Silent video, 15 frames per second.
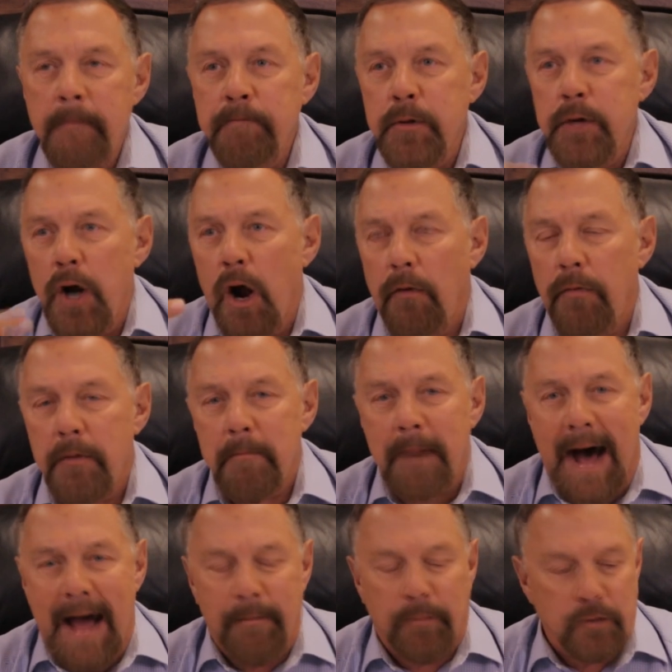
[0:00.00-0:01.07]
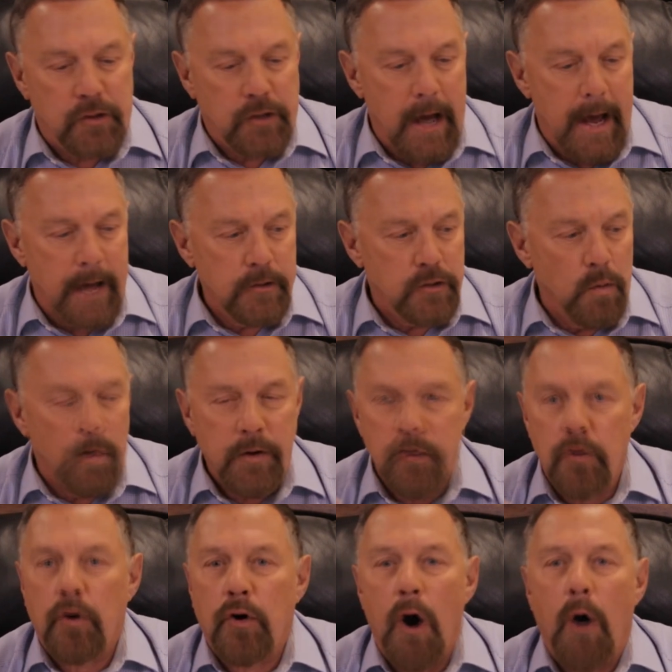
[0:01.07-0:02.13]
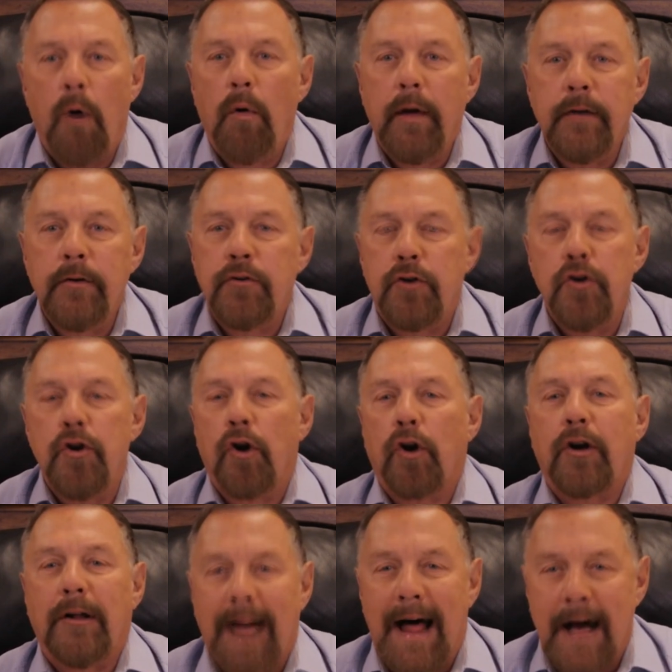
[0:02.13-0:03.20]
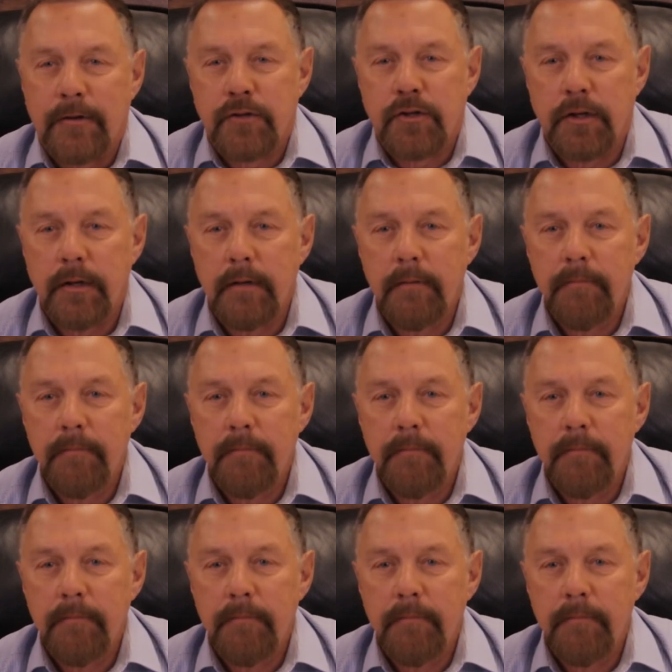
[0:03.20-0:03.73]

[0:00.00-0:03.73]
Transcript: you know, the Bible says when you go into your closet